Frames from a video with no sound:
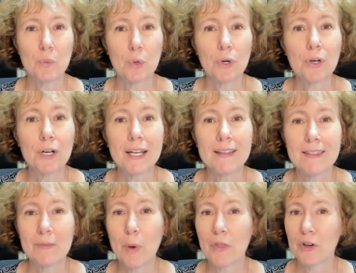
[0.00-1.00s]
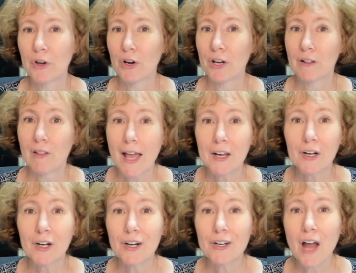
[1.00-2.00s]
worried whether you're going to like
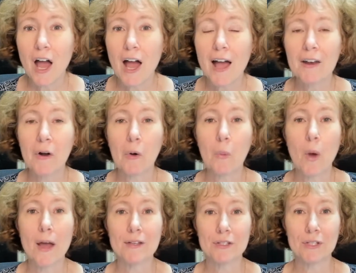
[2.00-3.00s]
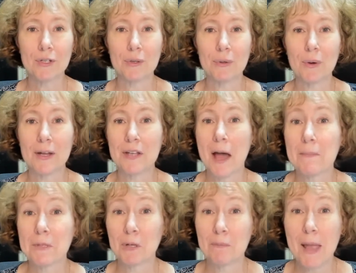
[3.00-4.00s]
her or not, or want to
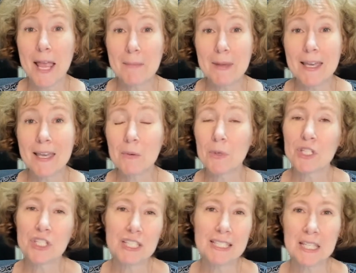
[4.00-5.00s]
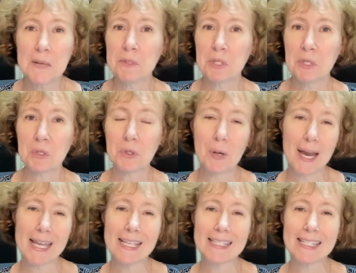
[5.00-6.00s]
adopt her baby, which just seems
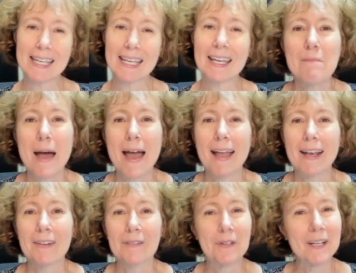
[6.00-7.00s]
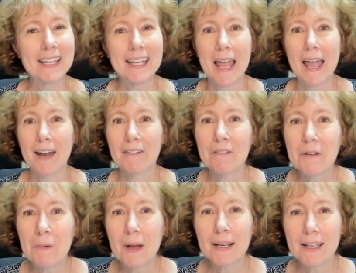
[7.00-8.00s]
crazy. But really,
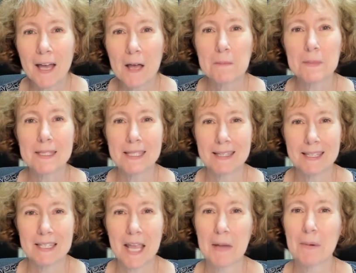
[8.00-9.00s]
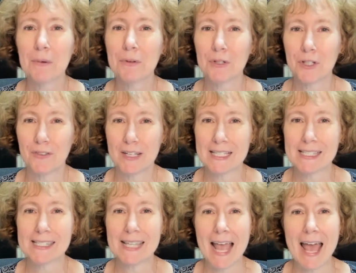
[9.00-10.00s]
everyone comes to the table
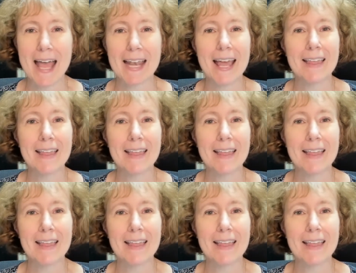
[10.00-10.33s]
nervous, and